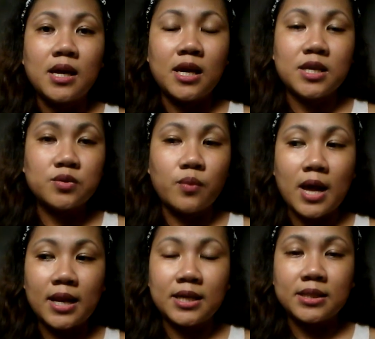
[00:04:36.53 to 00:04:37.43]
his
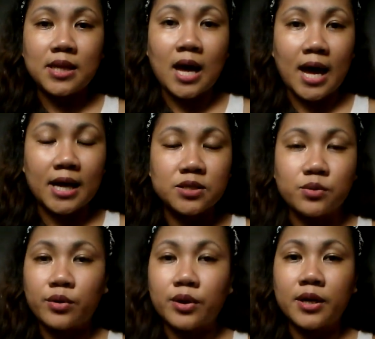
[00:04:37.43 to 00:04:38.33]
wallet has
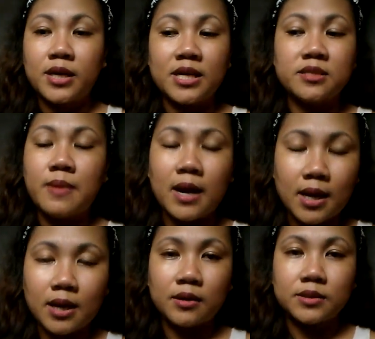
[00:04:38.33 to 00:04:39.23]
or his bank
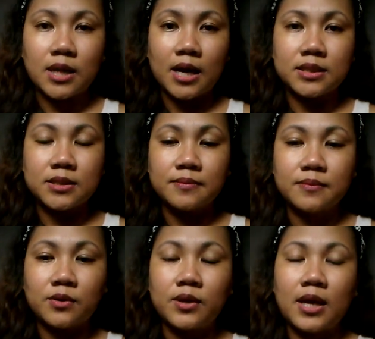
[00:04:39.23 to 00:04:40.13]
account has
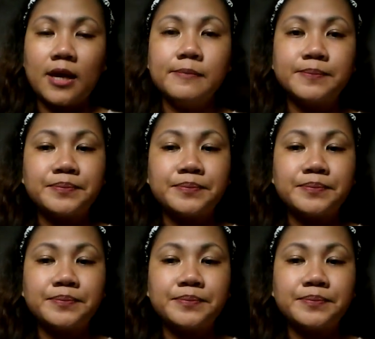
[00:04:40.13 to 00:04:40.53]
okay